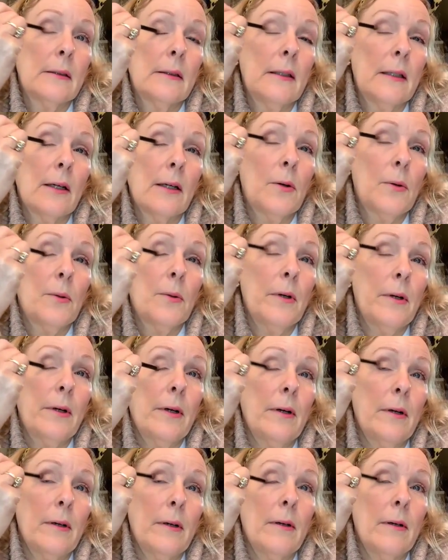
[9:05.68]
in the
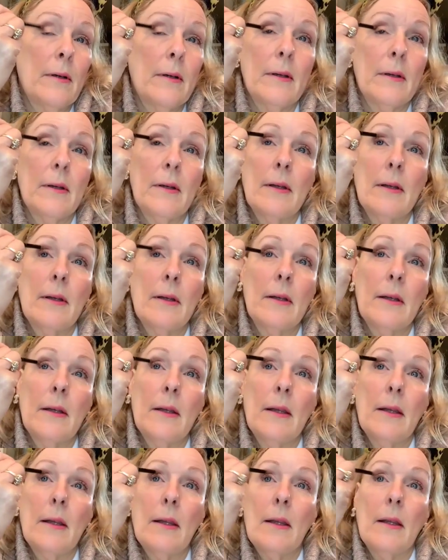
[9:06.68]
corner
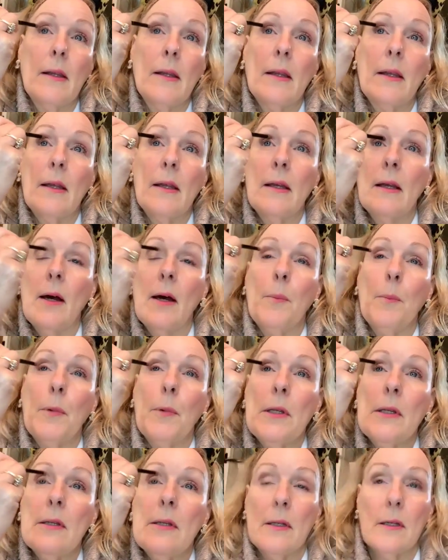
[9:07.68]
and up
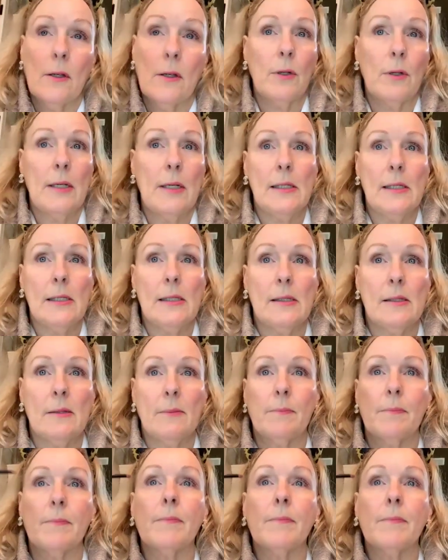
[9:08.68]
into the crease.